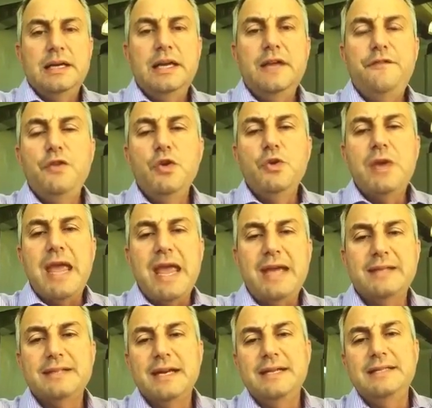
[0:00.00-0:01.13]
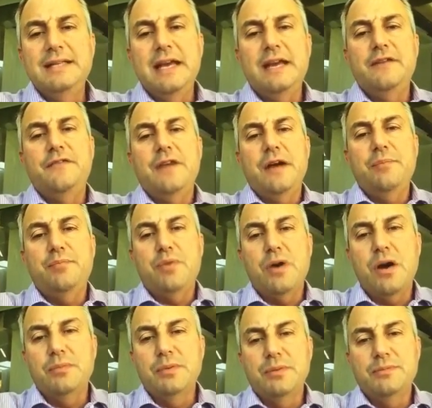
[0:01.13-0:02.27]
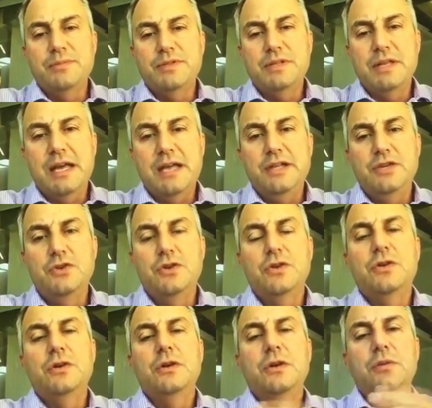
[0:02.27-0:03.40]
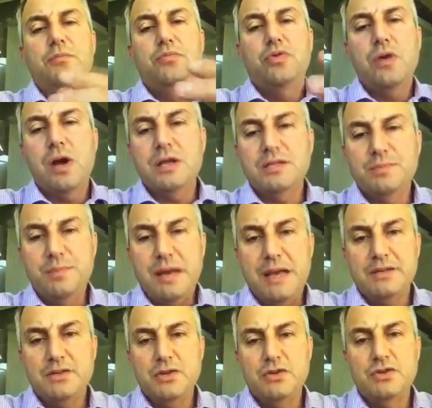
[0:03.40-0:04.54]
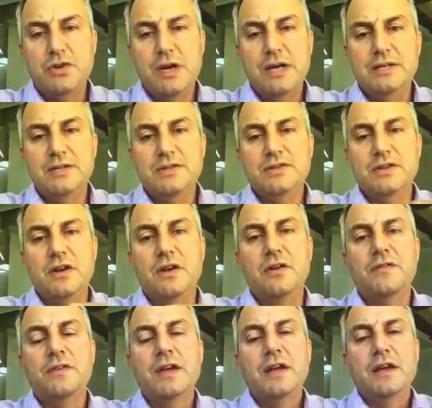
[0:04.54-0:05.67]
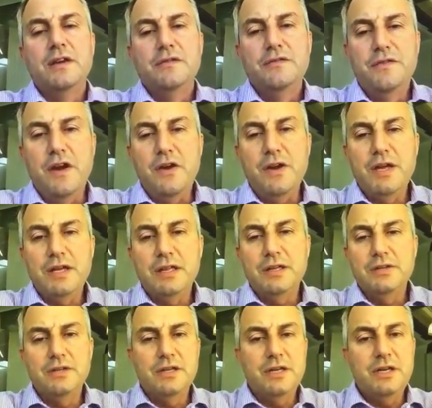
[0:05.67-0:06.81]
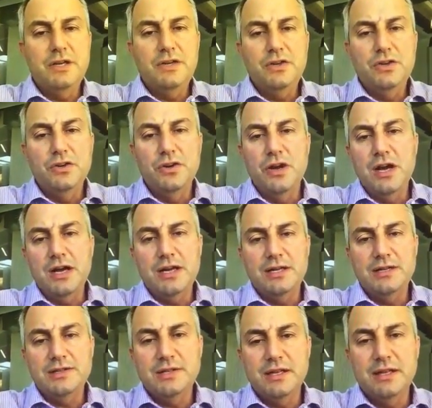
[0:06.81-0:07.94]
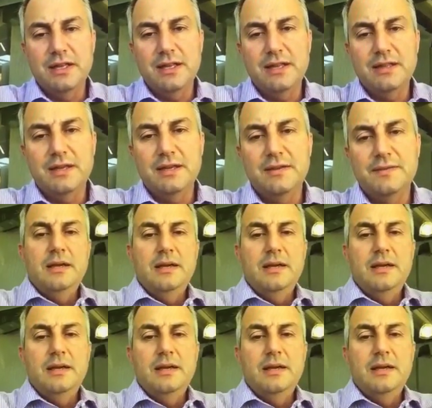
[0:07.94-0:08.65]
If you can't identify problems that your prospects are trying to solve very clearly, you're not going to sell anything.